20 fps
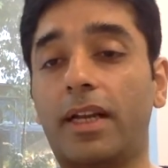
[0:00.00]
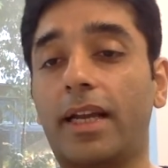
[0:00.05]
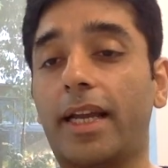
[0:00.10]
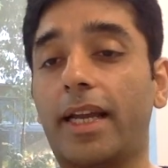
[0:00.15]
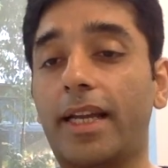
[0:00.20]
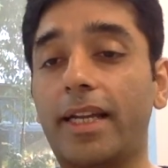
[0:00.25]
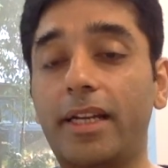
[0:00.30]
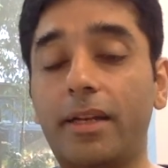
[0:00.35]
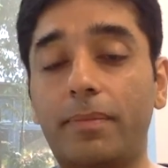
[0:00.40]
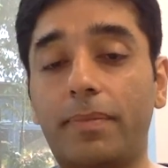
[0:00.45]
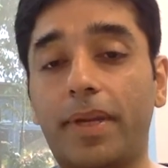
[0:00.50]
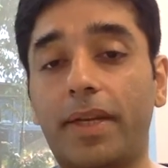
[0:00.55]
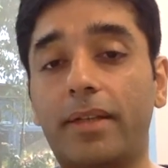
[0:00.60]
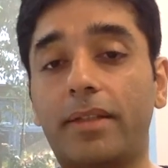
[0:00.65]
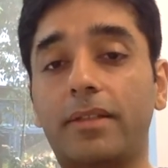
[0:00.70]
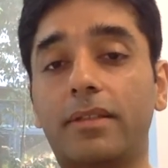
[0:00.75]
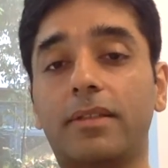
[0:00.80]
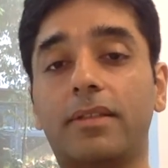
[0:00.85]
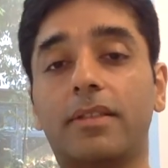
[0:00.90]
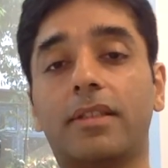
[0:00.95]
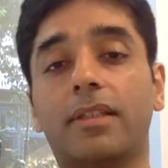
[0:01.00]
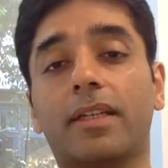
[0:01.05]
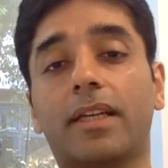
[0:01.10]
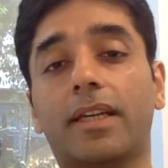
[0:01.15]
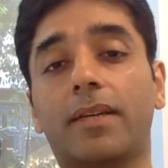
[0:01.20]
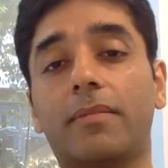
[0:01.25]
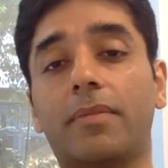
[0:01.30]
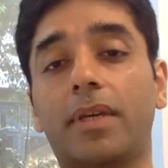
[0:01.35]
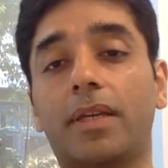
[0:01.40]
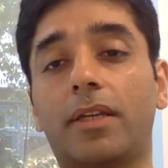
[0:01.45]
independence
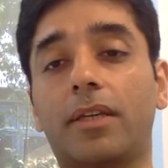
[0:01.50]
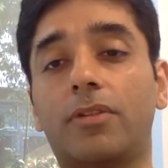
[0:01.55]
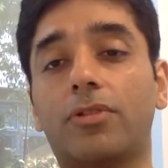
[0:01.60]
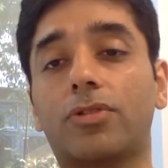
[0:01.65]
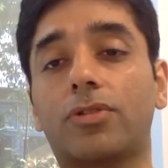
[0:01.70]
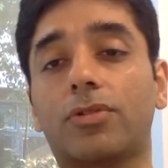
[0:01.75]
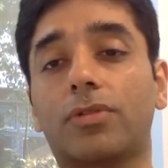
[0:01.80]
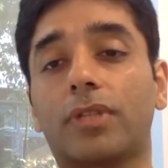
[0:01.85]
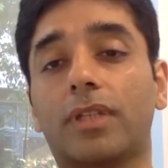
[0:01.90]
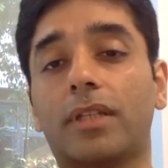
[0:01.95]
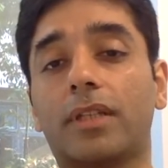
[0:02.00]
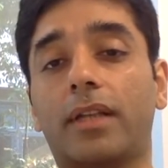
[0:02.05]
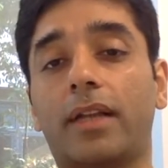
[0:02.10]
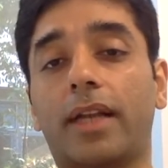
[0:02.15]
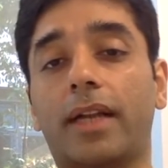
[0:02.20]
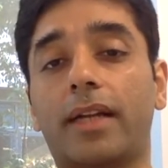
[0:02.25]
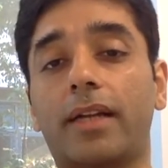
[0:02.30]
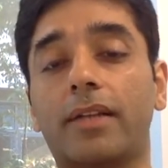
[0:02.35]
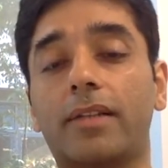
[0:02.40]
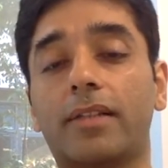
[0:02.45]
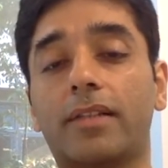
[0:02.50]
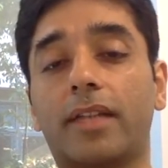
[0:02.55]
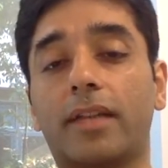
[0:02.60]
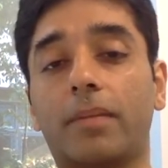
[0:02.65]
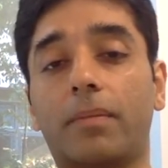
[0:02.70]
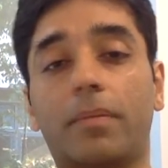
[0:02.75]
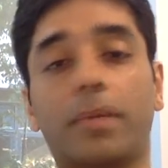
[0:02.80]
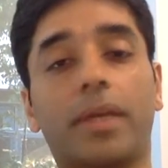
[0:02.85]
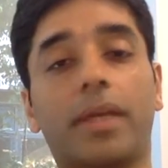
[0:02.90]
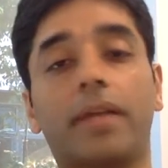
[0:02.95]
in making sure that the lenders
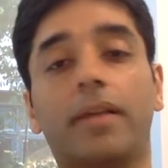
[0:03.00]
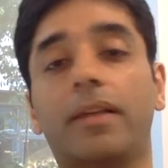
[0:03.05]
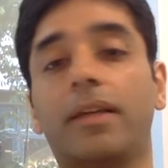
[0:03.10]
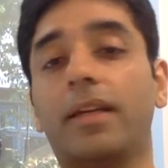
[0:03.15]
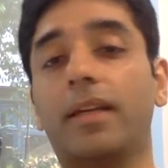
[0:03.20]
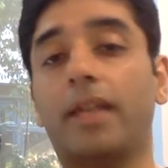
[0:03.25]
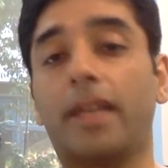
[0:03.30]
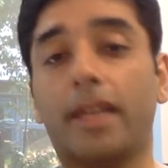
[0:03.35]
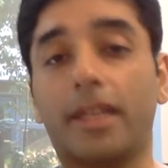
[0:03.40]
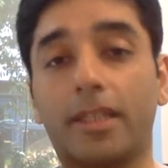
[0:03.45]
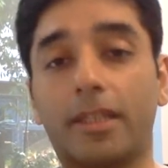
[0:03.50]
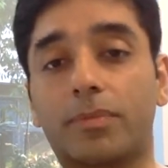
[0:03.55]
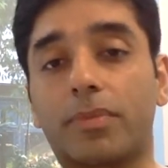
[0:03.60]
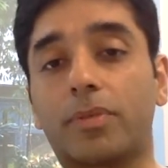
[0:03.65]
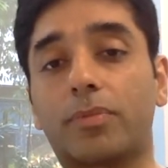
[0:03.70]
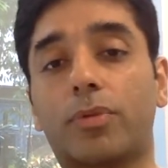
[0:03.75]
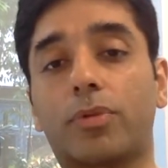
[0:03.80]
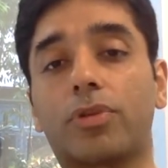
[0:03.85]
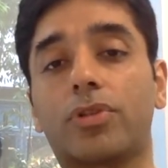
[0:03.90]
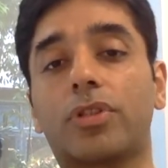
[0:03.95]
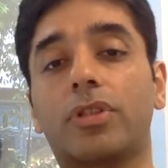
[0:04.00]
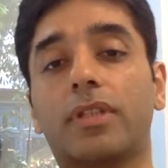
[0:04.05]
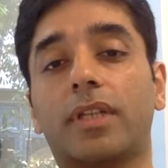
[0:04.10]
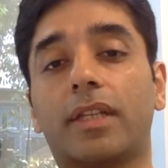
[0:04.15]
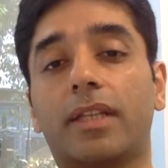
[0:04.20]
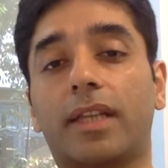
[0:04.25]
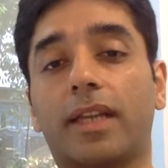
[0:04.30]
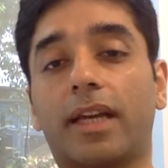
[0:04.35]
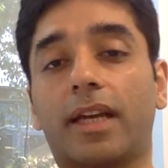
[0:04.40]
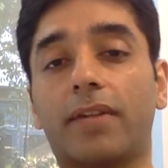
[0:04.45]
get paid in the proportion that
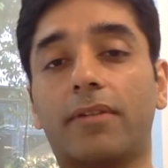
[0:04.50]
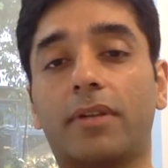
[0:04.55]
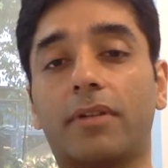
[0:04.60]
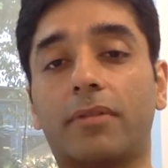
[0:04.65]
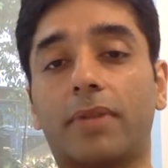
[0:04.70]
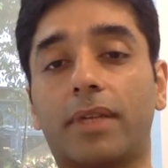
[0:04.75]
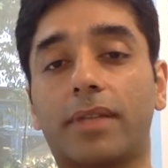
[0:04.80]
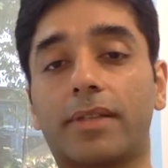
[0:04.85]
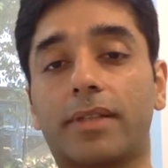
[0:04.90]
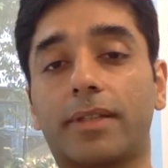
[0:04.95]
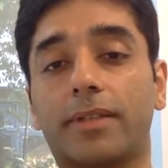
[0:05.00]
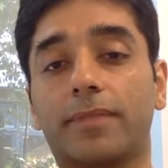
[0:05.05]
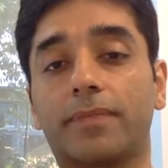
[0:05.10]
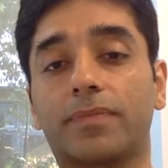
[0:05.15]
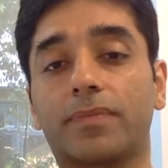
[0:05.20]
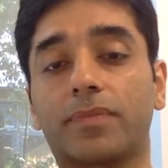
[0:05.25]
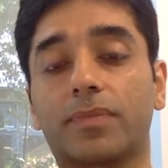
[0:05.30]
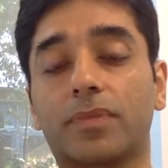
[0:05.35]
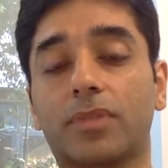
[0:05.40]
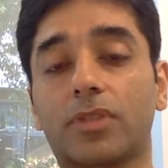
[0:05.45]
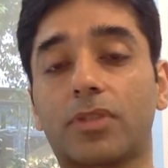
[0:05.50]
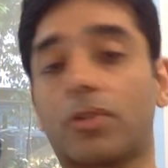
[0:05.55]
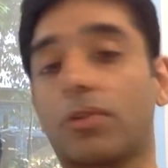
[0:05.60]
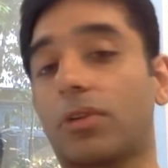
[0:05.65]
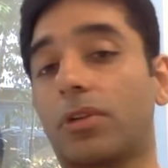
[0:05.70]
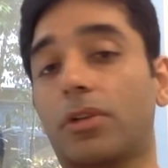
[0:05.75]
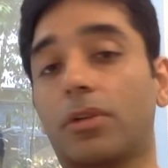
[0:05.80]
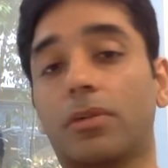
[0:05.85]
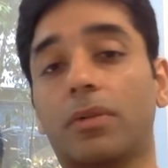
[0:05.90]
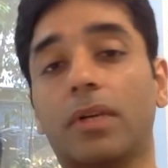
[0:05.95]
they have invested. So,
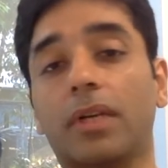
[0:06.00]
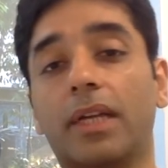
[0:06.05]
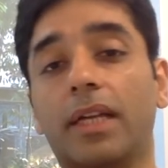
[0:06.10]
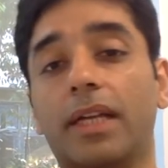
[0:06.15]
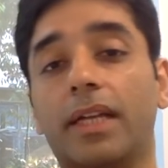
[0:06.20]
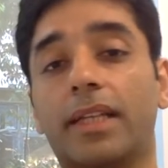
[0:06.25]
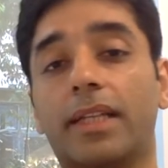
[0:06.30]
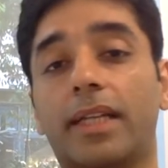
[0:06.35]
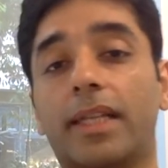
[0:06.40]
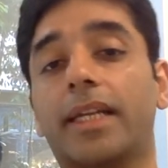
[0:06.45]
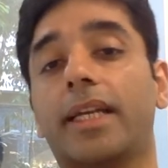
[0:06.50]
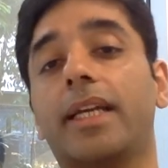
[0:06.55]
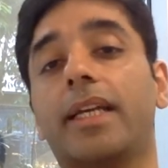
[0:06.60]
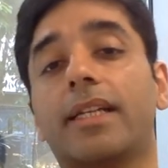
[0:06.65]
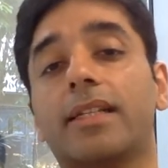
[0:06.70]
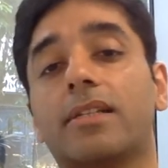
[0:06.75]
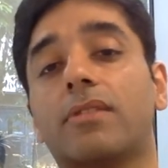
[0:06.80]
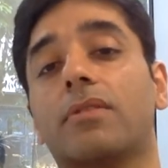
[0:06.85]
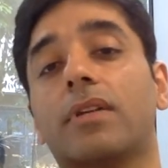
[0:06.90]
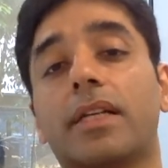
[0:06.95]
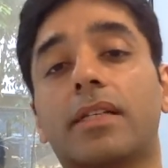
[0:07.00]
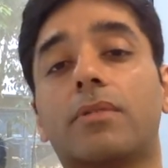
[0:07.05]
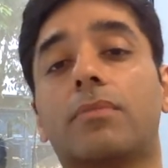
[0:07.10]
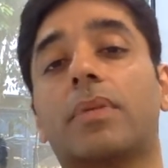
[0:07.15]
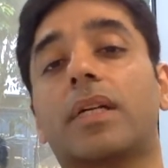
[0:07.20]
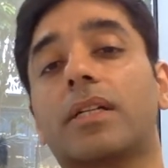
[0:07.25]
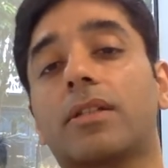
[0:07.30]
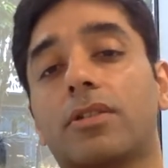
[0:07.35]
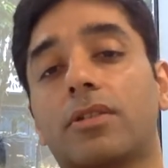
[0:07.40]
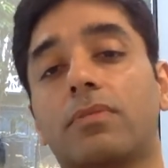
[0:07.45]
that again is a
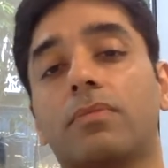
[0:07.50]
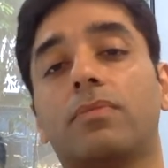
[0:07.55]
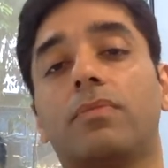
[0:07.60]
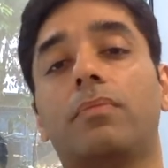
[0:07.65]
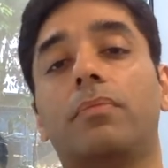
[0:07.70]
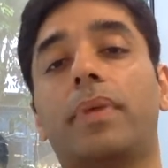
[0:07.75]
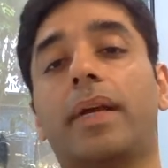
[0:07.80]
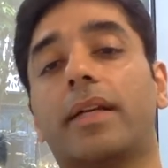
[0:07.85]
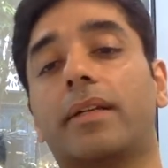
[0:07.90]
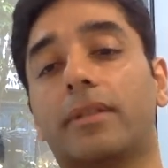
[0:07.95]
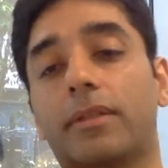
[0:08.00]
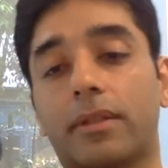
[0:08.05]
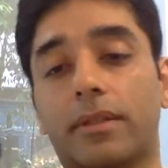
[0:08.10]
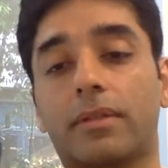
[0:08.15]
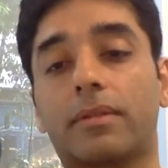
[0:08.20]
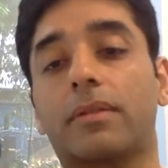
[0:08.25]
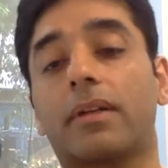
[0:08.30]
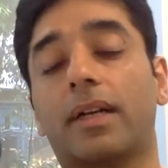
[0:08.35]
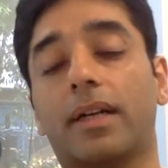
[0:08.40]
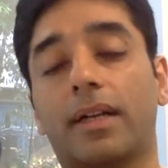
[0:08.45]
much better